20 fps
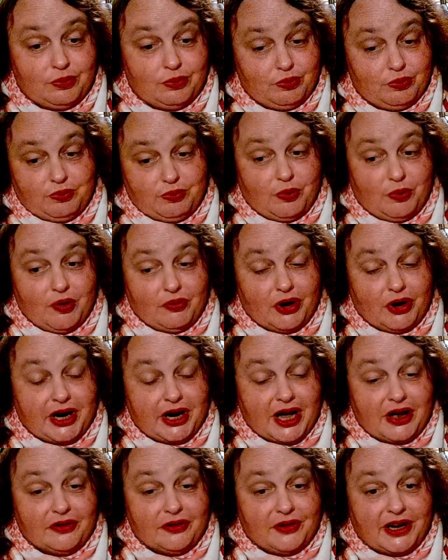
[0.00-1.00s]
we've run out
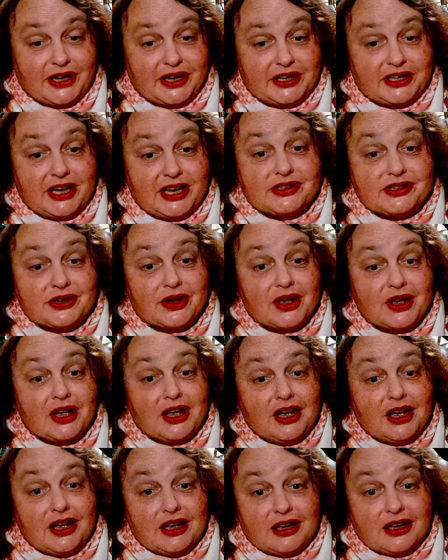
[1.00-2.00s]
of ideas.
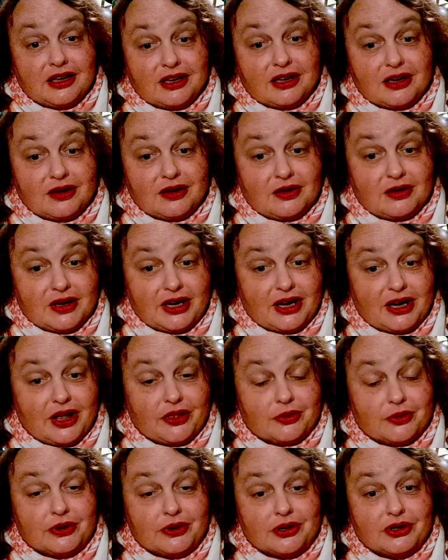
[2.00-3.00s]
In other
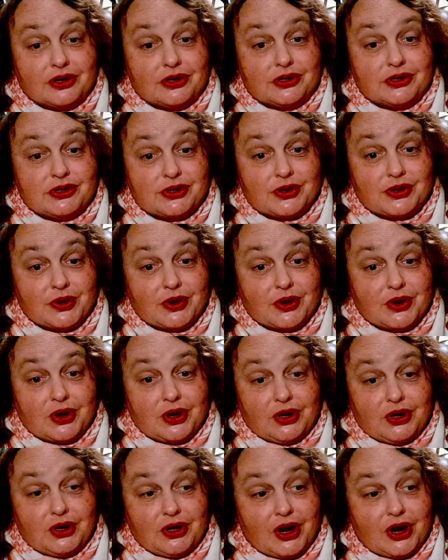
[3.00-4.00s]
words,
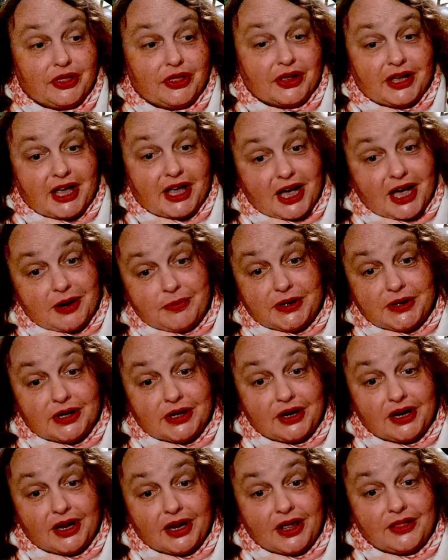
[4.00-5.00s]
nothing can be done,
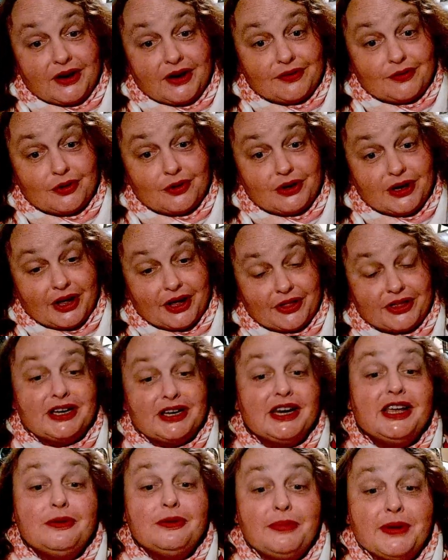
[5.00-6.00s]
and therefore nothing
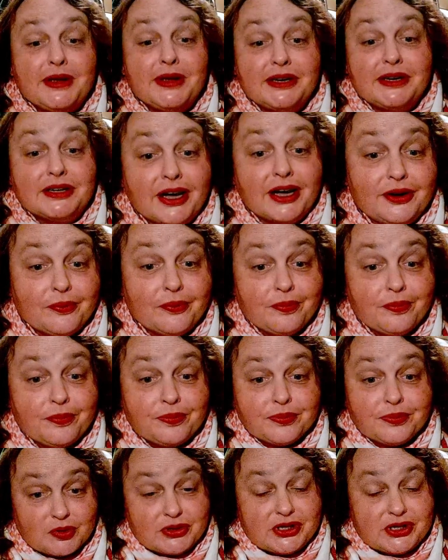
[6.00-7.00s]
need be done.
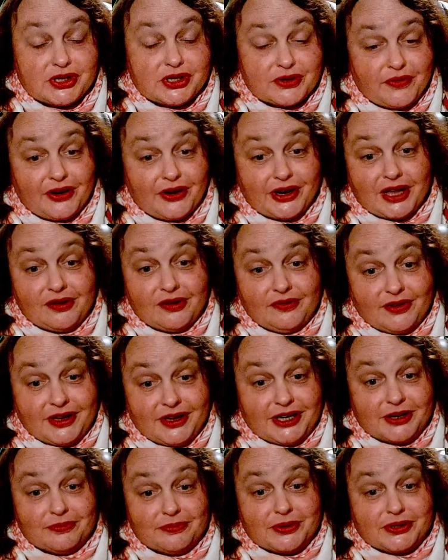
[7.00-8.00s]
Which is a very
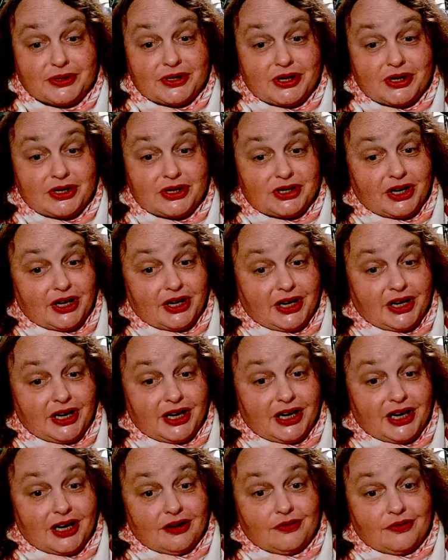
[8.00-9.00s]
convenient position
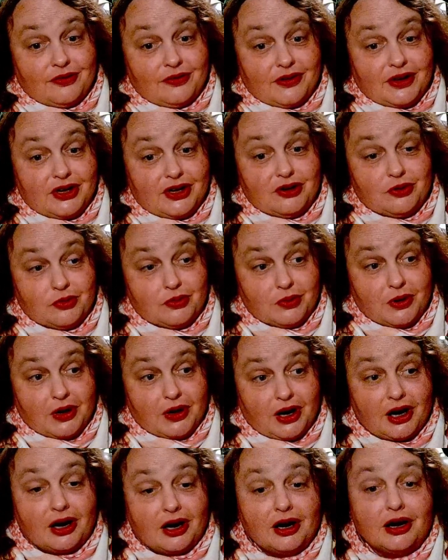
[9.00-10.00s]
if you
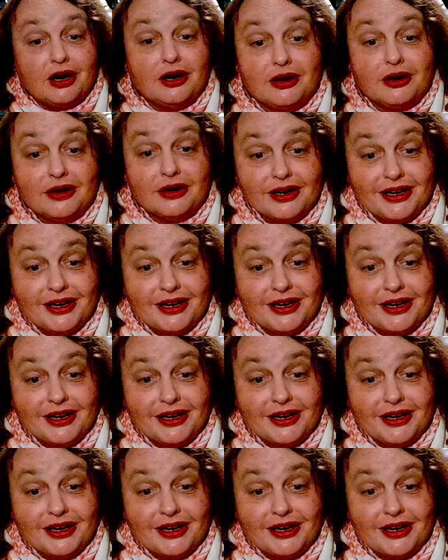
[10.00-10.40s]
are